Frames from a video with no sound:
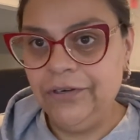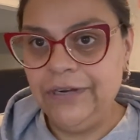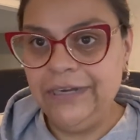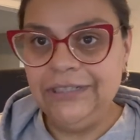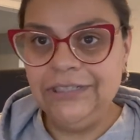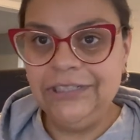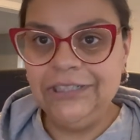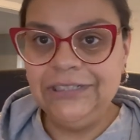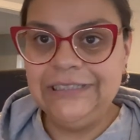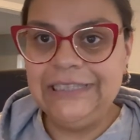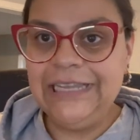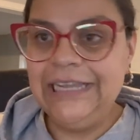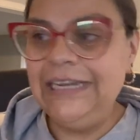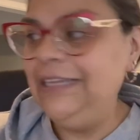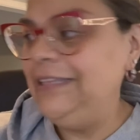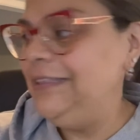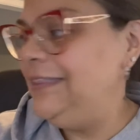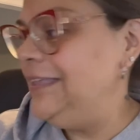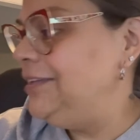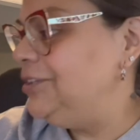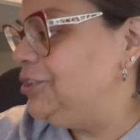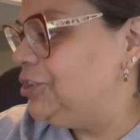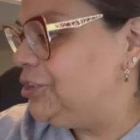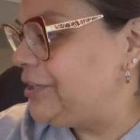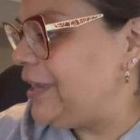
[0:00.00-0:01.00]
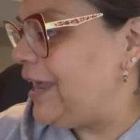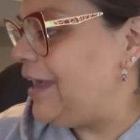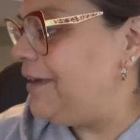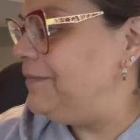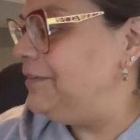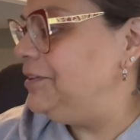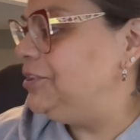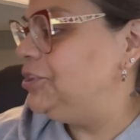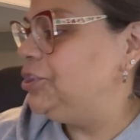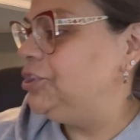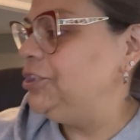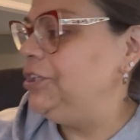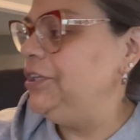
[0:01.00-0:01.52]
And just anything
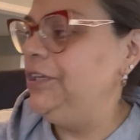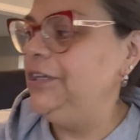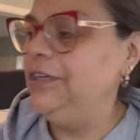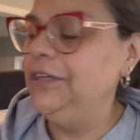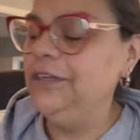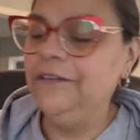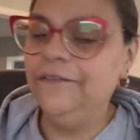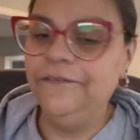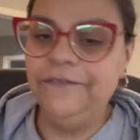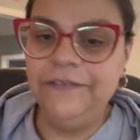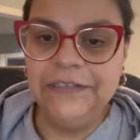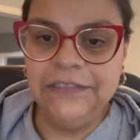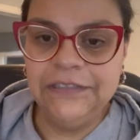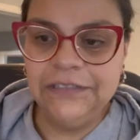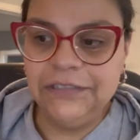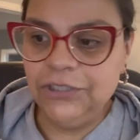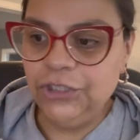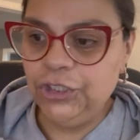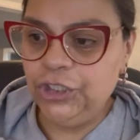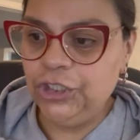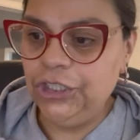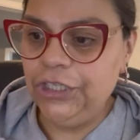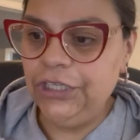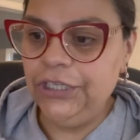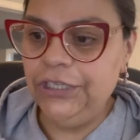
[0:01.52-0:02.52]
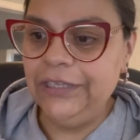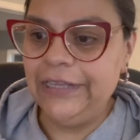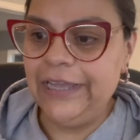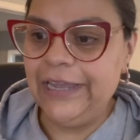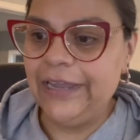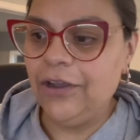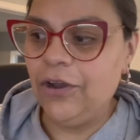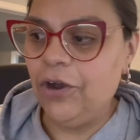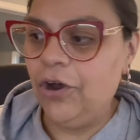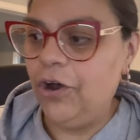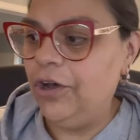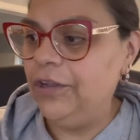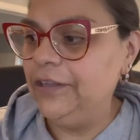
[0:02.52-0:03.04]
shabby chic, vintagey,
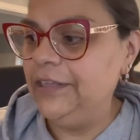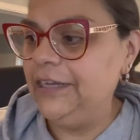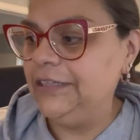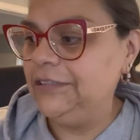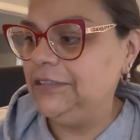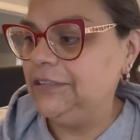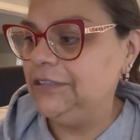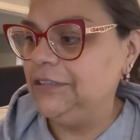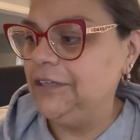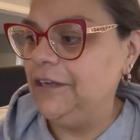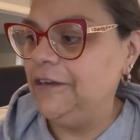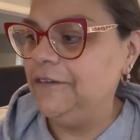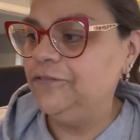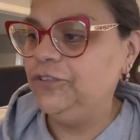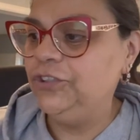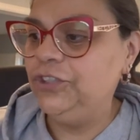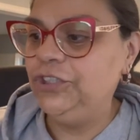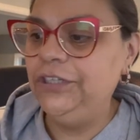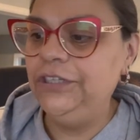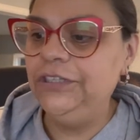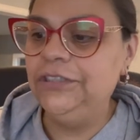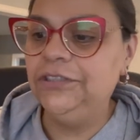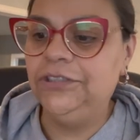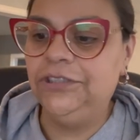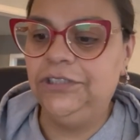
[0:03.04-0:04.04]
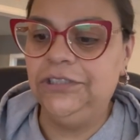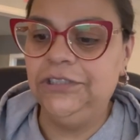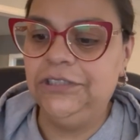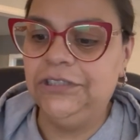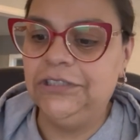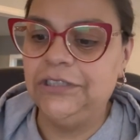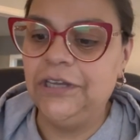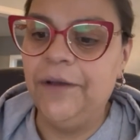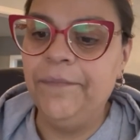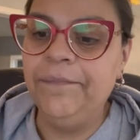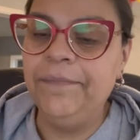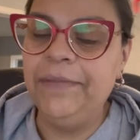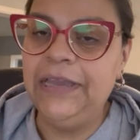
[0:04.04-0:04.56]
like all that stuff. She is
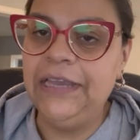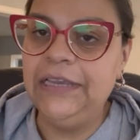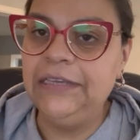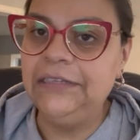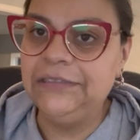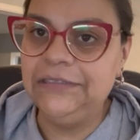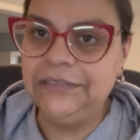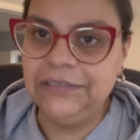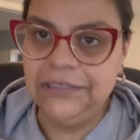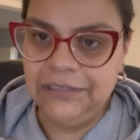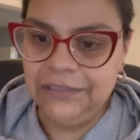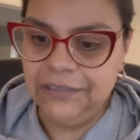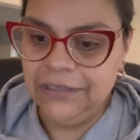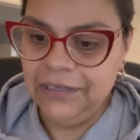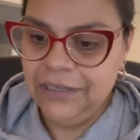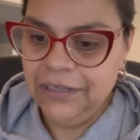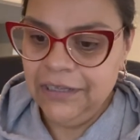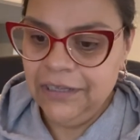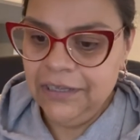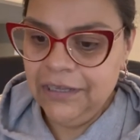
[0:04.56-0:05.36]
just amazing.